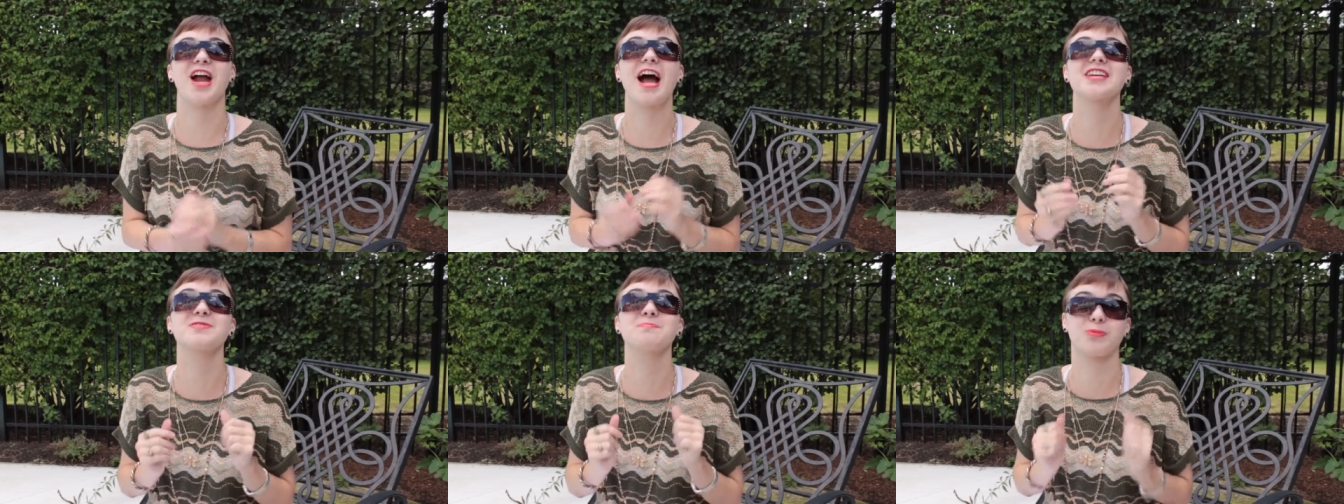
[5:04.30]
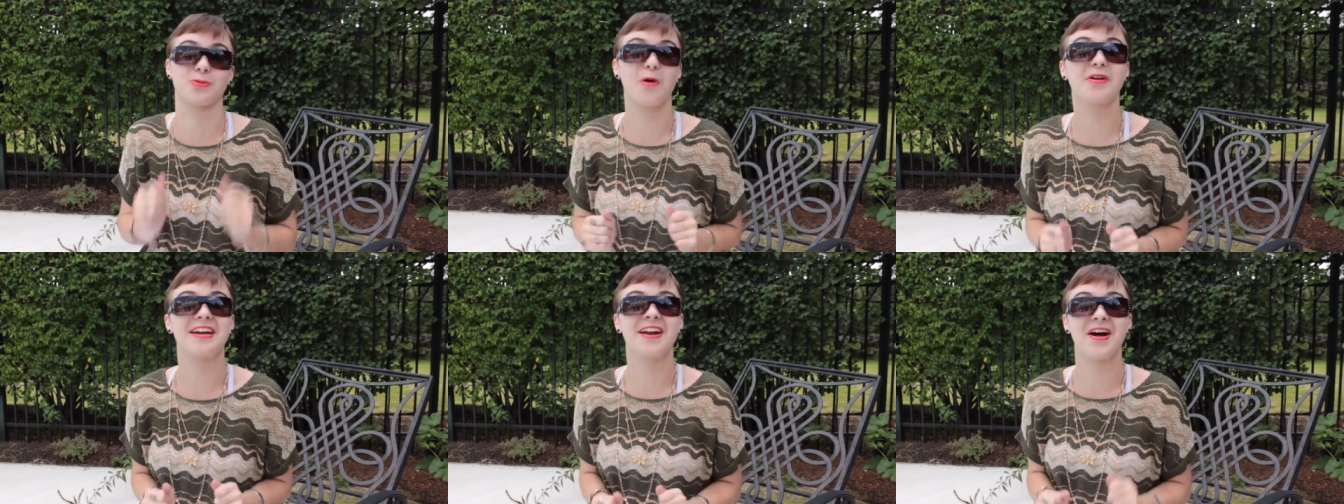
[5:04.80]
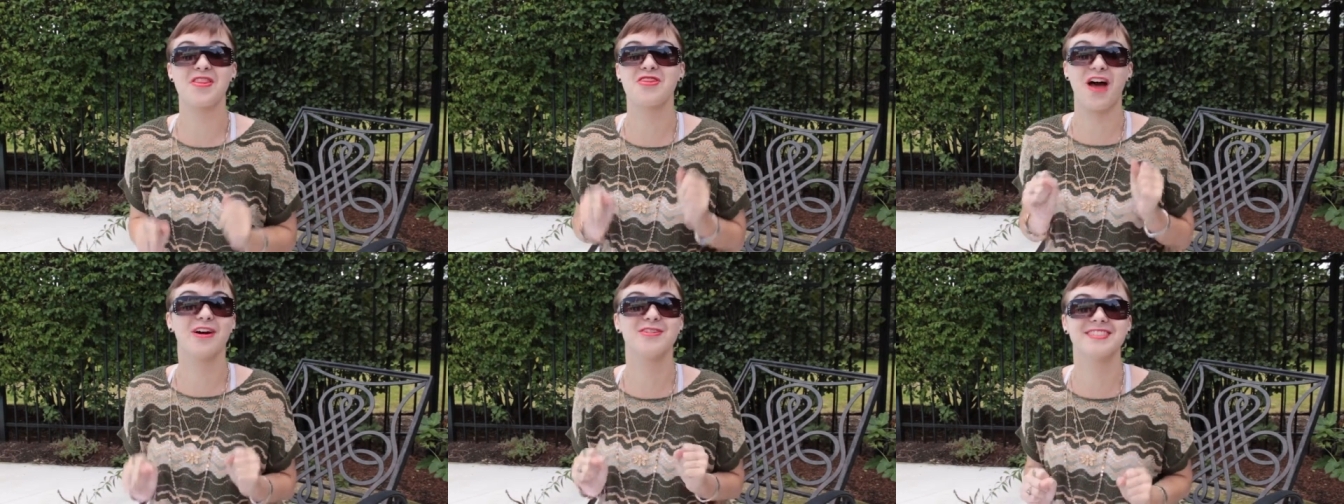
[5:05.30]
has broken
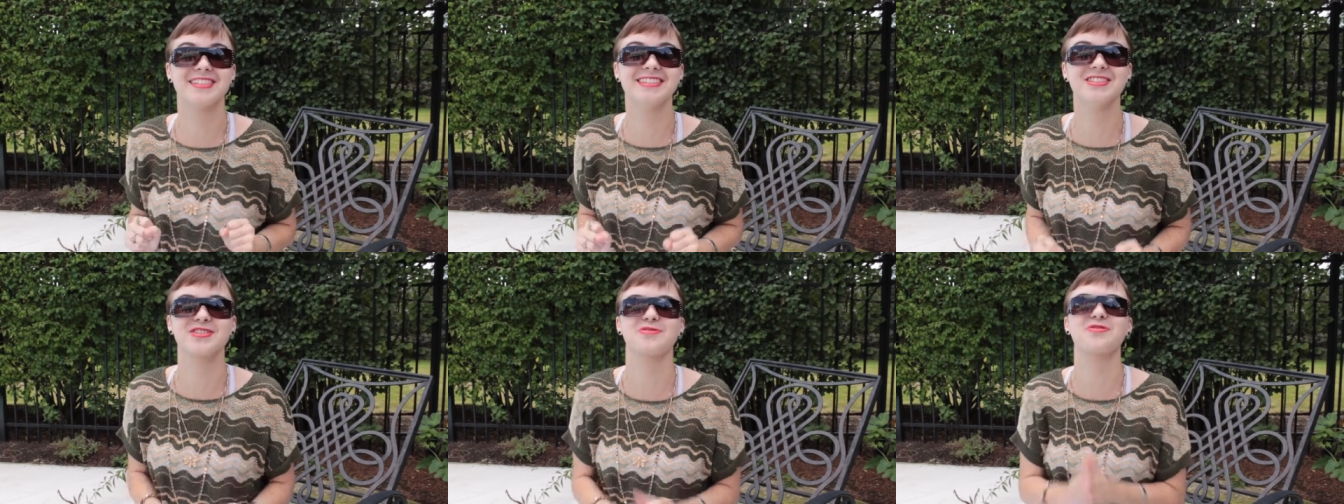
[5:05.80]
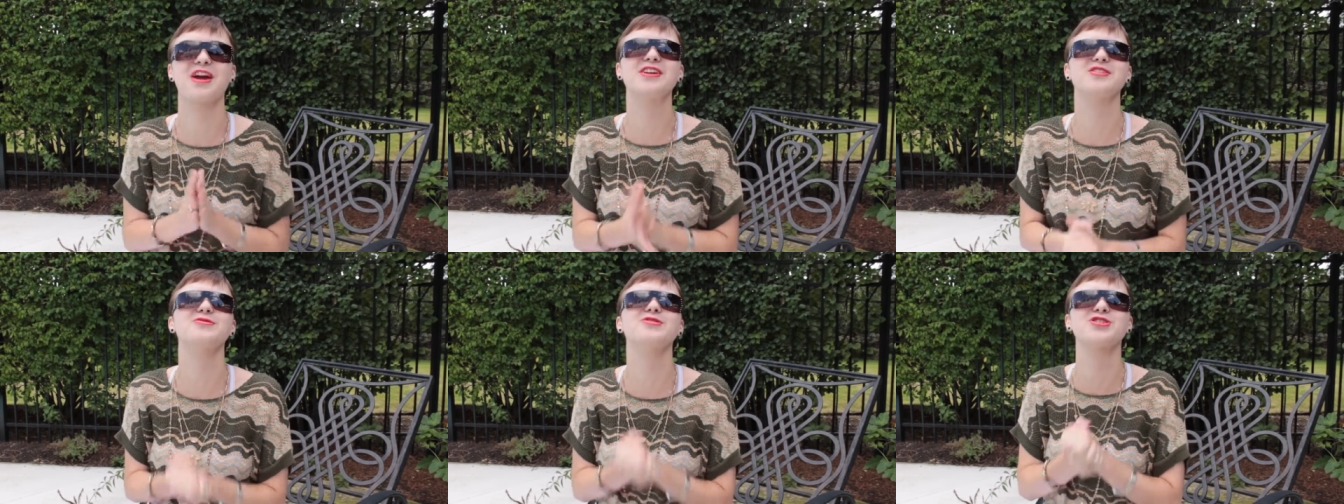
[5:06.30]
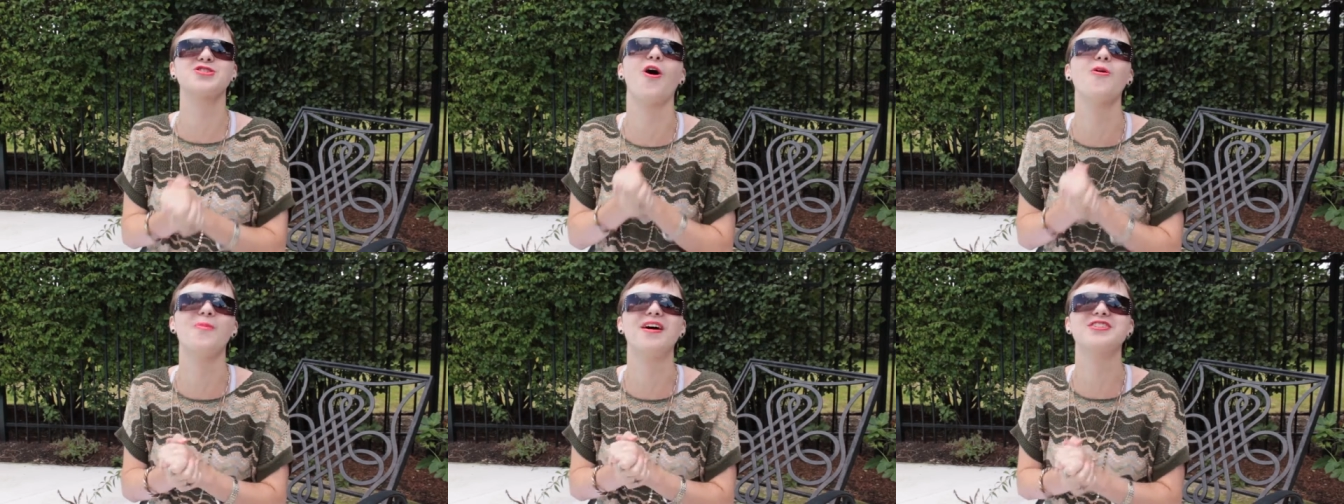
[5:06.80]
1,000, so thank you
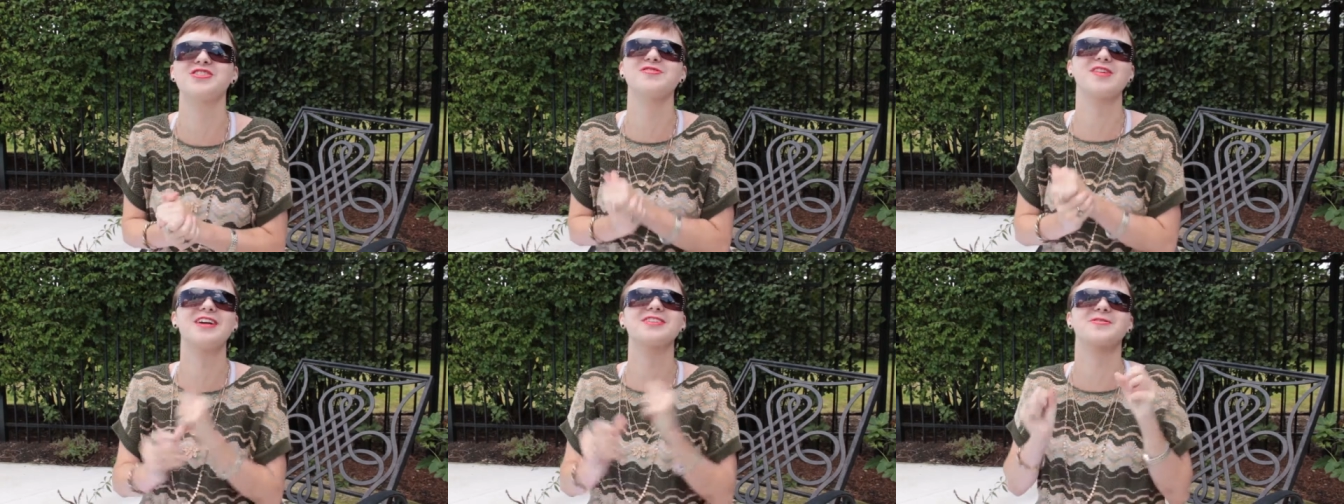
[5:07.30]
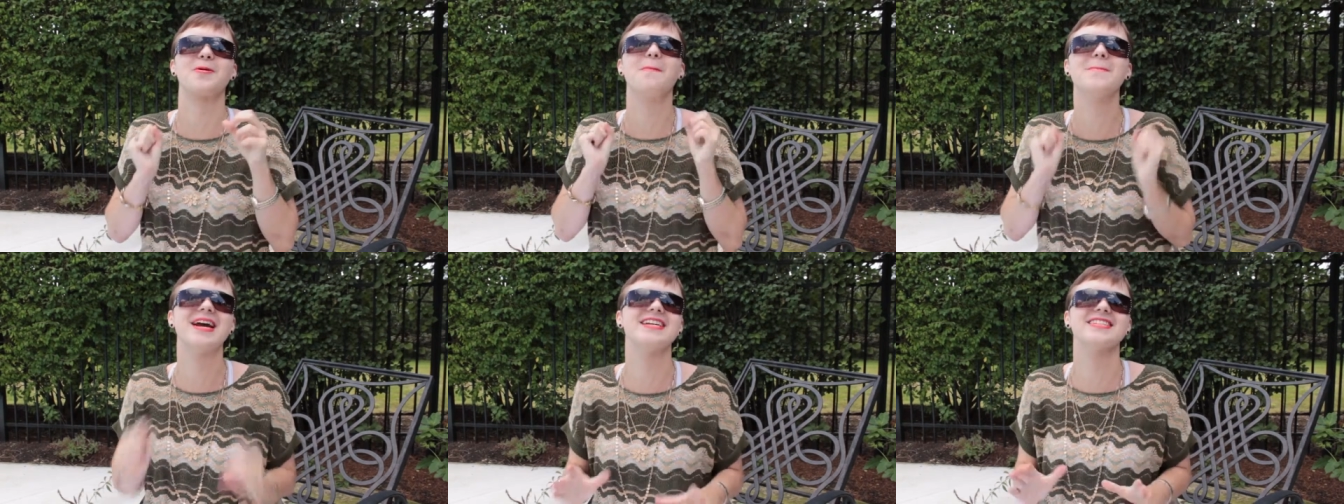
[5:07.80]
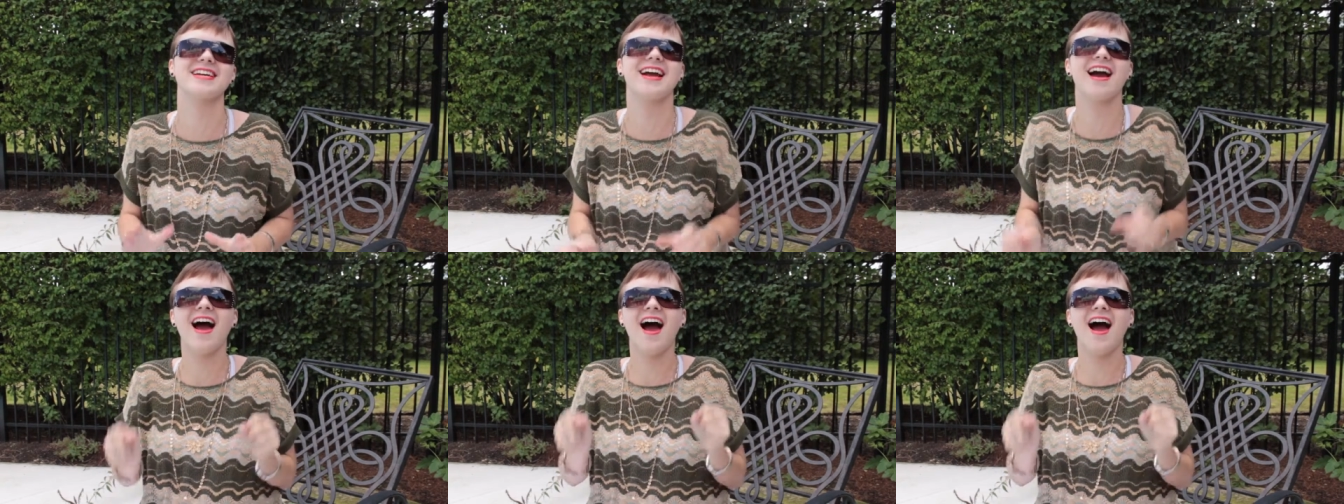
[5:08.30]
so much. You guys are amazing.